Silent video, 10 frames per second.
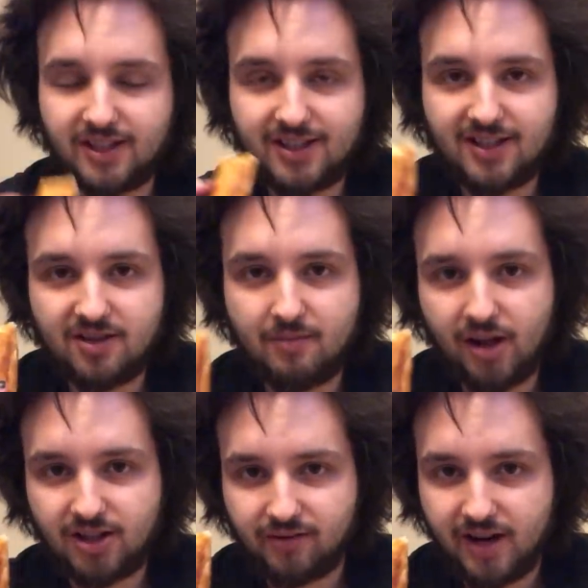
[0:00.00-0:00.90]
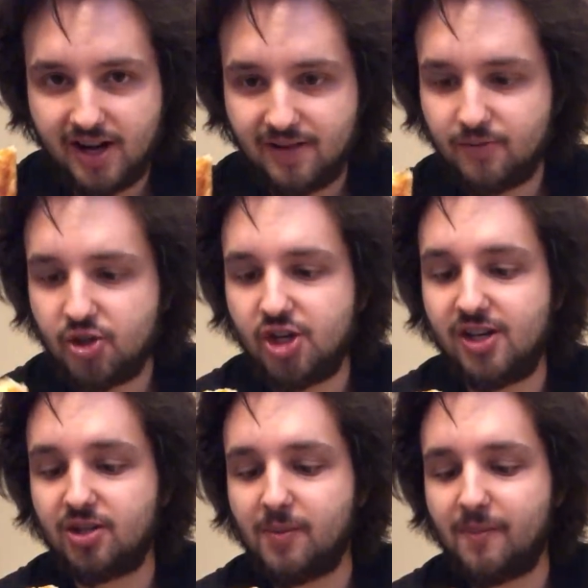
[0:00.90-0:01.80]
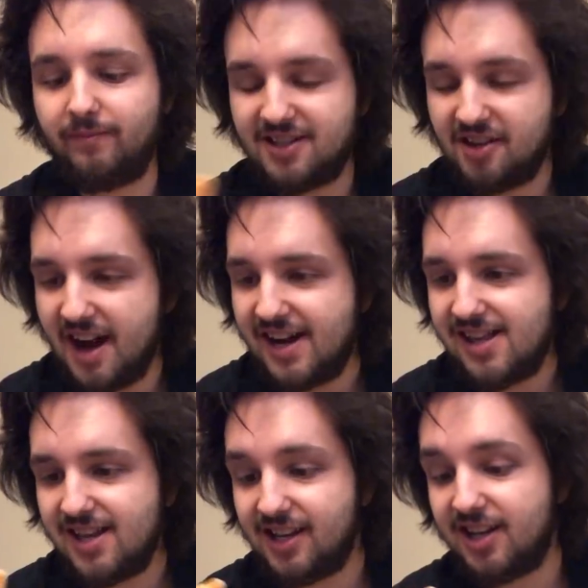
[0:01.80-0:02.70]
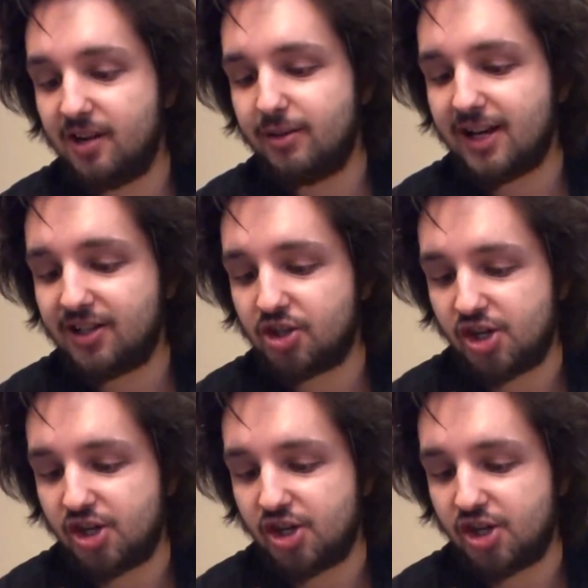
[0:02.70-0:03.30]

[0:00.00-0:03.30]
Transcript: This is the Monterey cheese. Is there anything in here besides